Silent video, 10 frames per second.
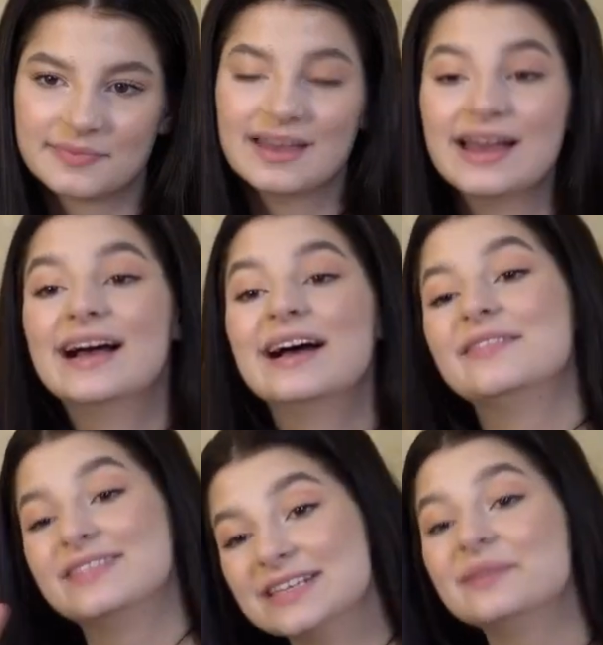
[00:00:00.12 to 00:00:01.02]
Creating
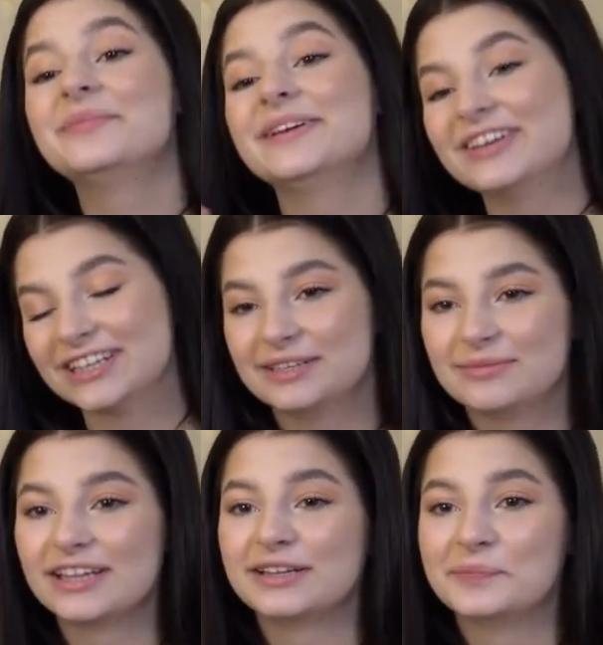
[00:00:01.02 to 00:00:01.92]
high-quality videos
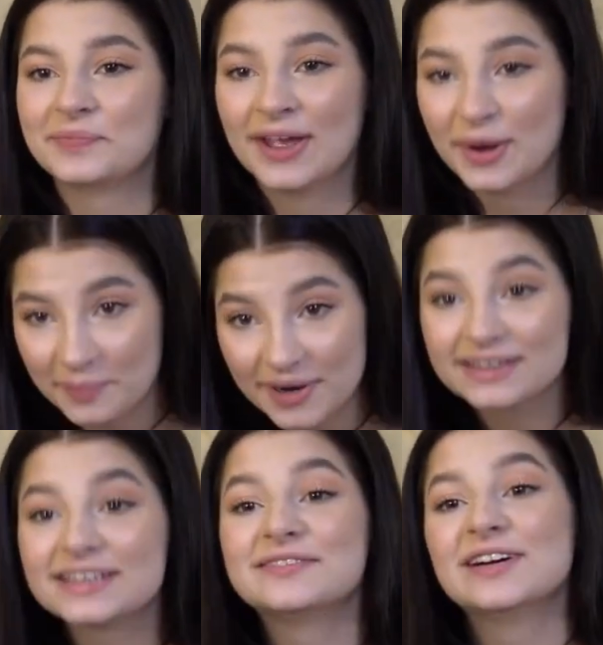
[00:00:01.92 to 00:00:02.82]
for YouTube can be
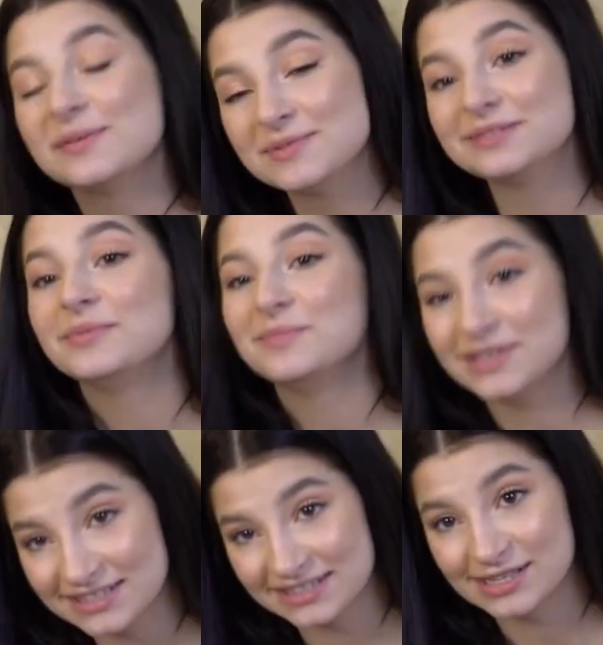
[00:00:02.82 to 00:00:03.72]
time-consuming in
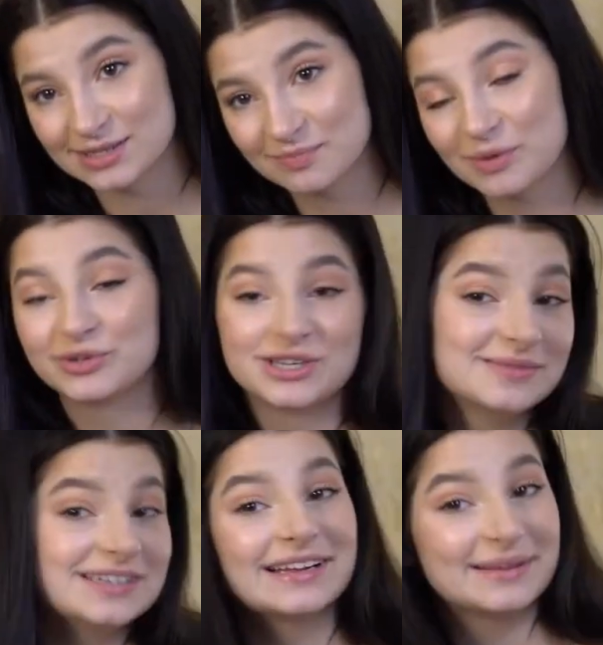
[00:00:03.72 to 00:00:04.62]
today's fast-paced
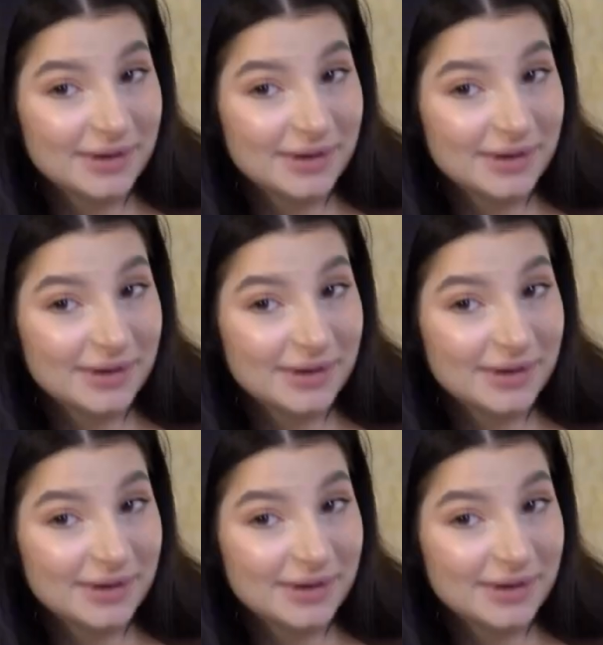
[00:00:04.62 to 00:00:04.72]
world.